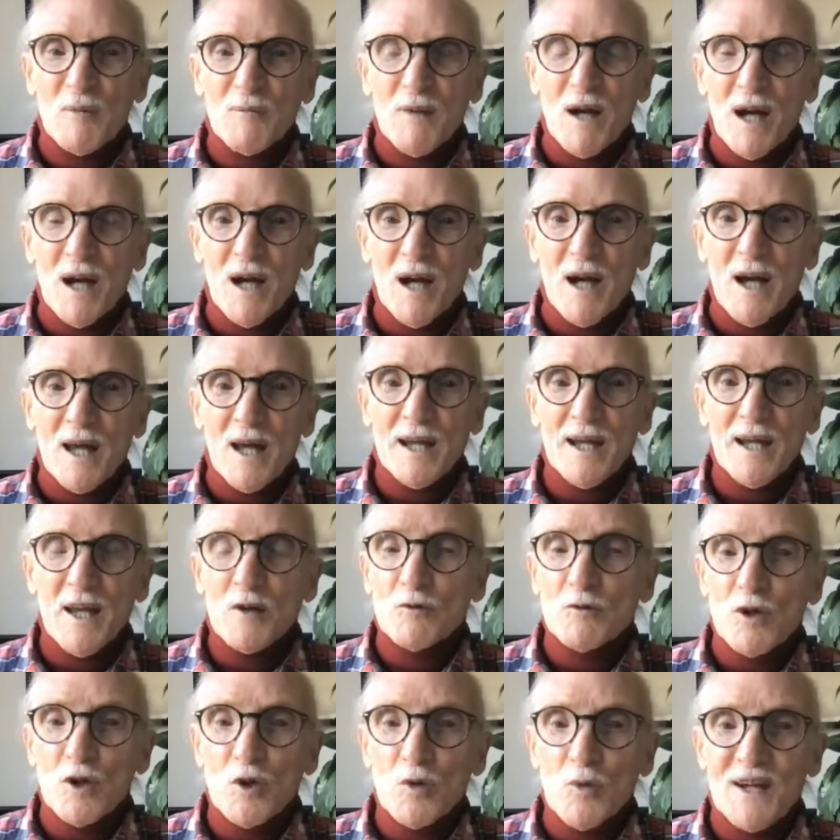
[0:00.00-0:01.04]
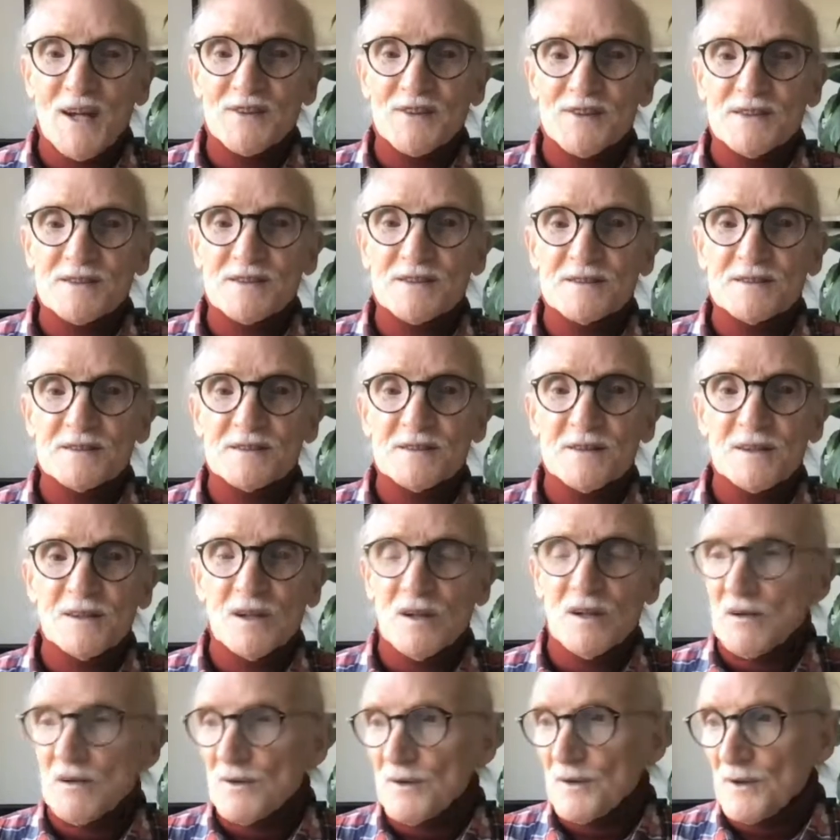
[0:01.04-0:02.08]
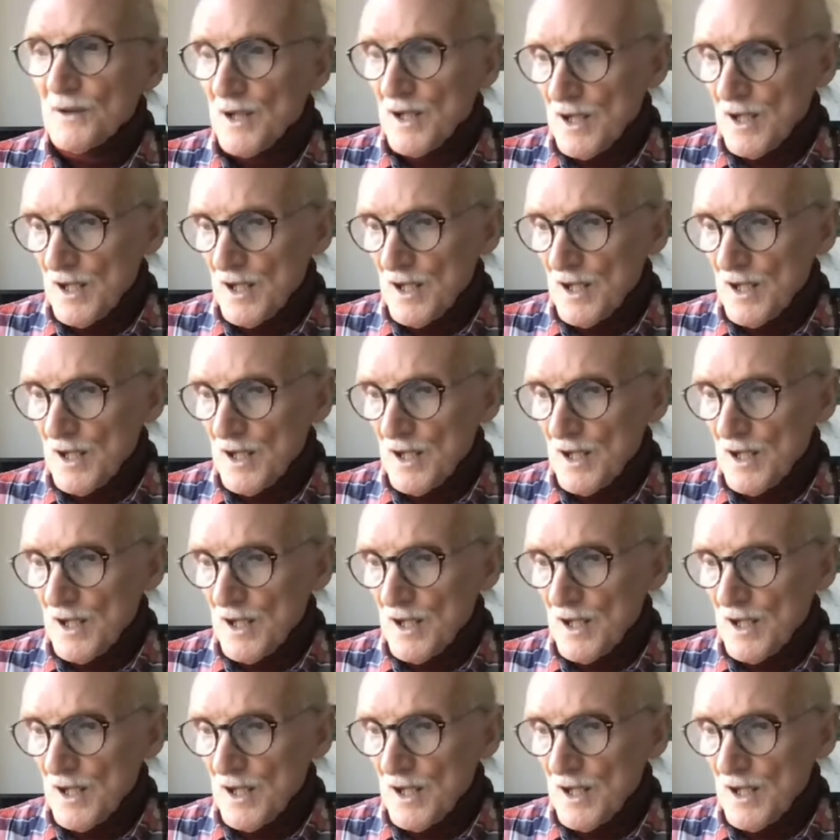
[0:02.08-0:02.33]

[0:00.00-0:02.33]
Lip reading: I get requests on